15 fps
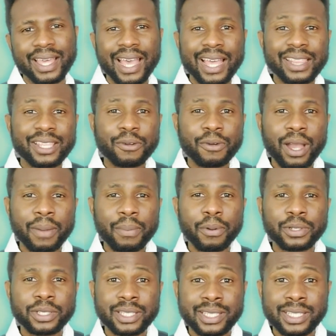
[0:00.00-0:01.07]
And the
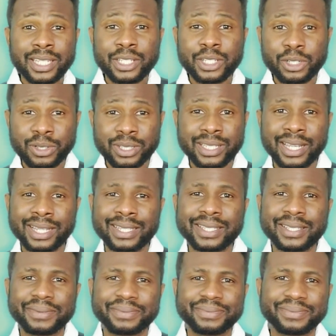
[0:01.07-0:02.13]
crackpot did just
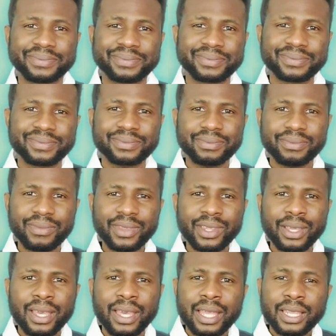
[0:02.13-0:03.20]
that.
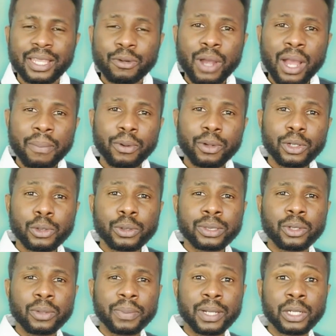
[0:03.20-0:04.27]
The crackpot looked
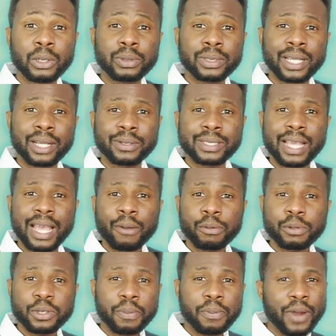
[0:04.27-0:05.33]
up and looked out and
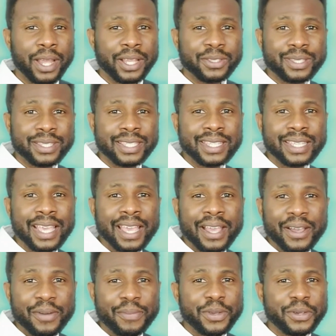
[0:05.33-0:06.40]
was surprised to see
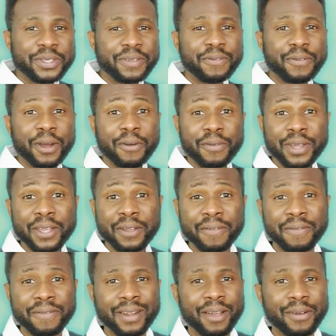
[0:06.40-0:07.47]
a beautiful array of
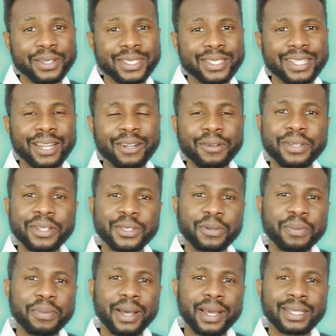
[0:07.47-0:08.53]
flowers along its
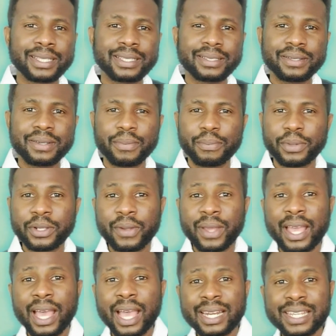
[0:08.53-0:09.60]
own path, but there
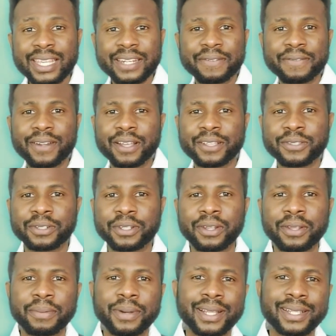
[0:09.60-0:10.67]
were hardly any flowers on the
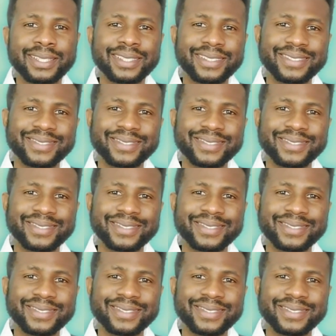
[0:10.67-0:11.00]
other path.